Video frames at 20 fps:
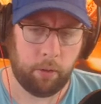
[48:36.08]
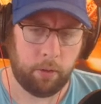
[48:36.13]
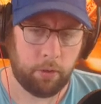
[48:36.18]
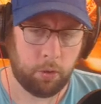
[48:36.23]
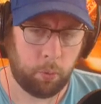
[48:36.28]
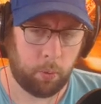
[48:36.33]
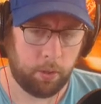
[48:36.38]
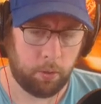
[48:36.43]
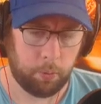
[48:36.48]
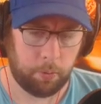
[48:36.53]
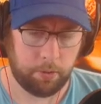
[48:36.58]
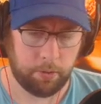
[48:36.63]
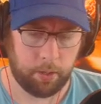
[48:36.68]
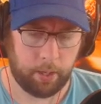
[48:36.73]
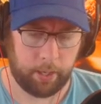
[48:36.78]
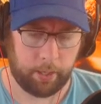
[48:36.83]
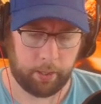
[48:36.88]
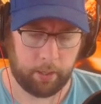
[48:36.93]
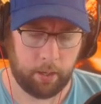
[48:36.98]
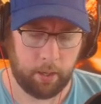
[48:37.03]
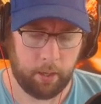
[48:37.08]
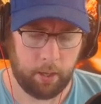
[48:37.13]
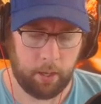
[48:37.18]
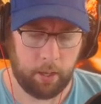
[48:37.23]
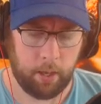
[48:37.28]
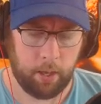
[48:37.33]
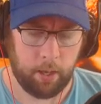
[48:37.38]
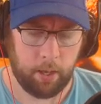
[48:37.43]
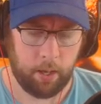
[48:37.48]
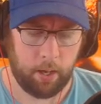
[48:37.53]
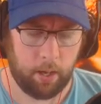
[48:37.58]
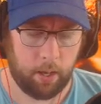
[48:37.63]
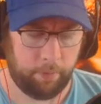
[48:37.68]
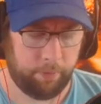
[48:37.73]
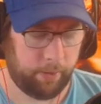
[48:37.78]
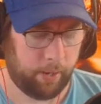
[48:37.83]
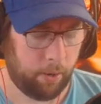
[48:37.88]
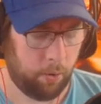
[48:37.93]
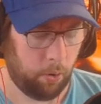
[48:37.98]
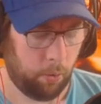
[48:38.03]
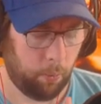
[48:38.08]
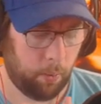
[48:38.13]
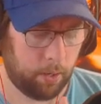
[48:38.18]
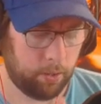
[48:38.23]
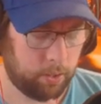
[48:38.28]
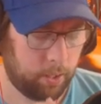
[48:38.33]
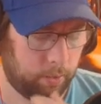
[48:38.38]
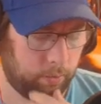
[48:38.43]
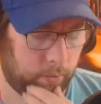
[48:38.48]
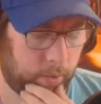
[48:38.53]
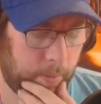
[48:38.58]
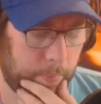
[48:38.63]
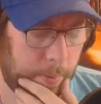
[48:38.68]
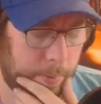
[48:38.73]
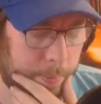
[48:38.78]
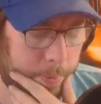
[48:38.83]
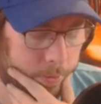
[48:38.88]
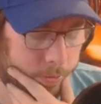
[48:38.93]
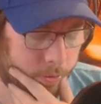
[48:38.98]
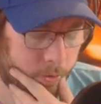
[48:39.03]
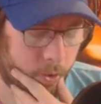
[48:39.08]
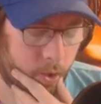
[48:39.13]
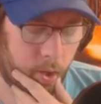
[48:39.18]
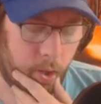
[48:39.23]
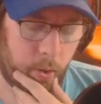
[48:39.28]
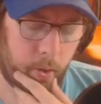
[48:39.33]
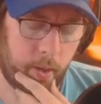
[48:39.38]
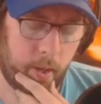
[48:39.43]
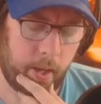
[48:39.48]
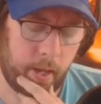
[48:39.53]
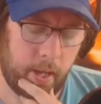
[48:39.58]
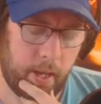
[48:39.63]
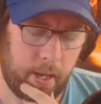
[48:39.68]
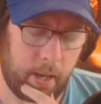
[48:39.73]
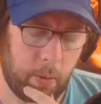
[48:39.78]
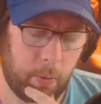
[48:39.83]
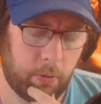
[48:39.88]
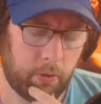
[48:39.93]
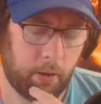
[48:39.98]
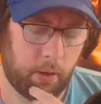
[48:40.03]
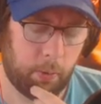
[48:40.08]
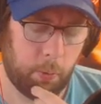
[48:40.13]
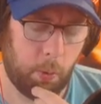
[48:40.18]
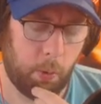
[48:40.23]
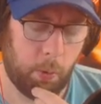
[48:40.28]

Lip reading: on Twitch was like, I forget who it was yesterday, it might have been Zero. He was like,